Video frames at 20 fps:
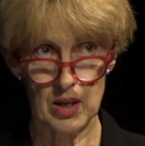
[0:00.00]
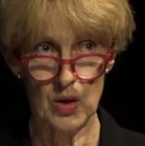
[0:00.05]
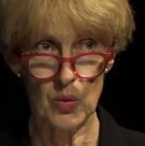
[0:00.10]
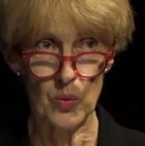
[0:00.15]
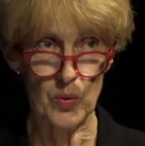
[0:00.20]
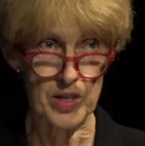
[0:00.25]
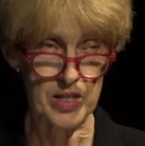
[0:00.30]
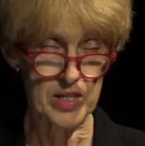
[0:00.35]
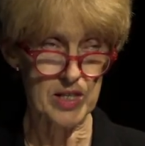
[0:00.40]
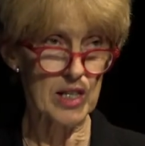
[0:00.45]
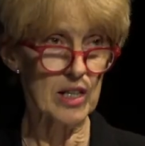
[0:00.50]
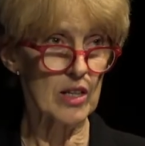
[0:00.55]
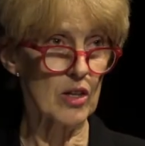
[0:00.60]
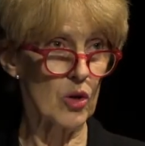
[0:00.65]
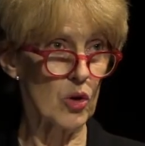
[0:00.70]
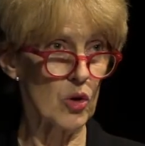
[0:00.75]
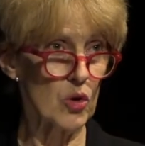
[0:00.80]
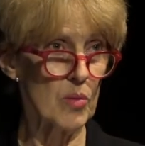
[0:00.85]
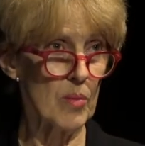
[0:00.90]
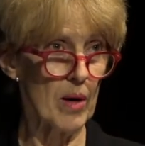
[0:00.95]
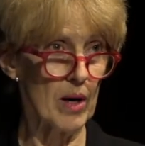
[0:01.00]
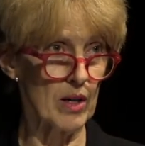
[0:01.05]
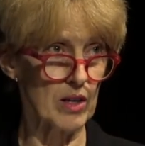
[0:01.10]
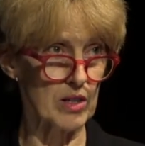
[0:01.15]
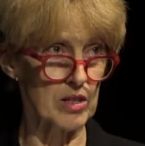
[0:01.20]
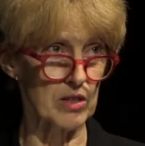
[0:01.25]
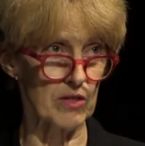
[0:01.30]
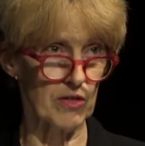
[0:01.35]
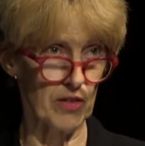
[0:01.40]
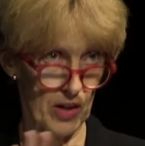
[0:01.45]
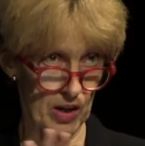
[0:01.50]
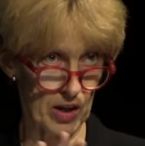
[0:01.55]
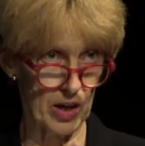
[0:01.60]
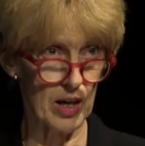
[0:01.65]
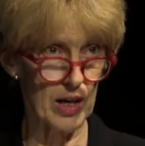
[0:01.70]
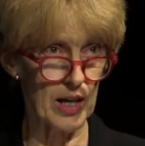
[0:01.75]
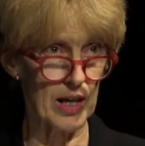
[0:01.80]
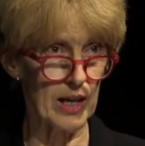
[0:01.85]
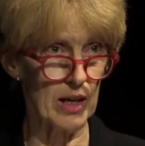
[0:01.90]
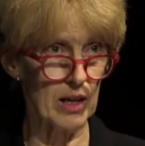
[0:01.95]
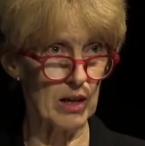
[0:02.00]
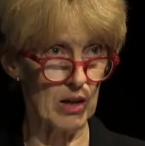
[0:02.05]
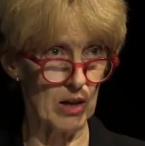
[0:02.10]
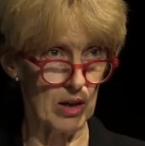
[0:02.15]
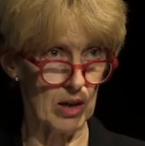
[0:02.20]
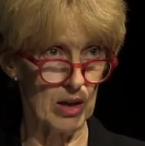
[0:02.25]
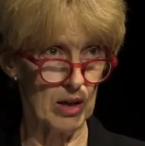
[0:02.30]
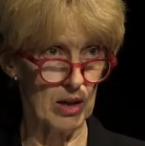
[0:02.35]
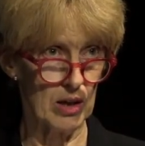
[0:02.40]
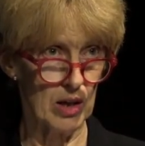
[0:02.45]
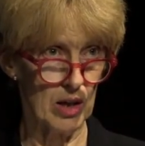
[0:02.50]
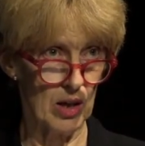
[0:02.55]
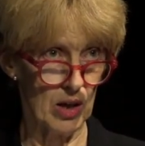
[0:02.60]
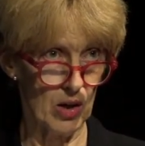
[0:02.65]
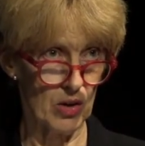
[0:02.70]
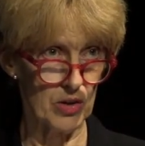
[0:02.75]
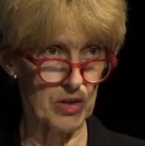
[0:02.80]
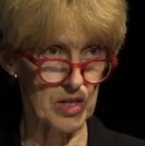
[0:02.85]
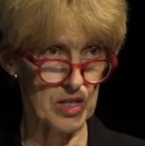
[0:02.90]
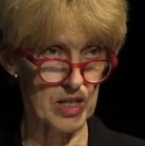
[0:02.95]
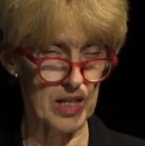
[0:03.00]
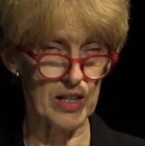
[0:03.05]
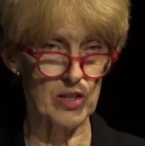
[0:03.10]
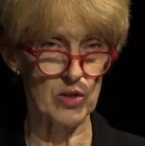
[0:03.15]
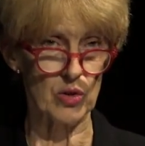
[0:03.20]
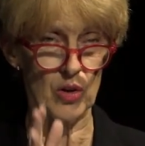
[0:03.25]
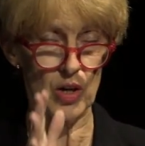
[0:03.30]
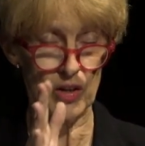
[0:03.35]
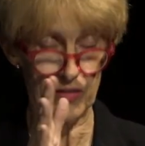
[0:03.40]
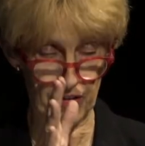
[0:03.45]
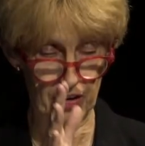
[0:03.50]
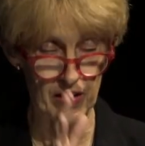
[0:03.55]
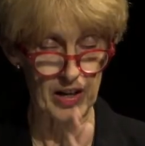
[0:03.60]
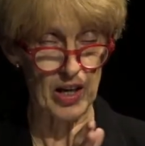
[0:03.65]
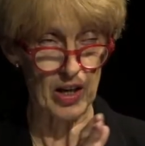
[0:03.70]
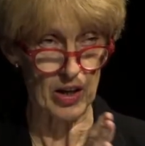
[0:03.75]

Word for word: we see the hallmarks of early onset or very